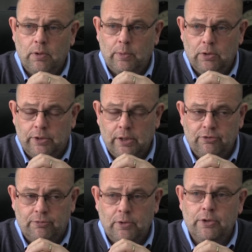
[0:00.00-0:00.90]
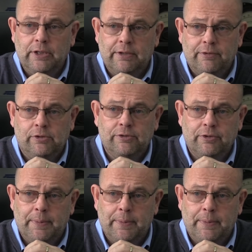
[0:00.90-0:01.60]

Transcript: We're looking at some learning difficulty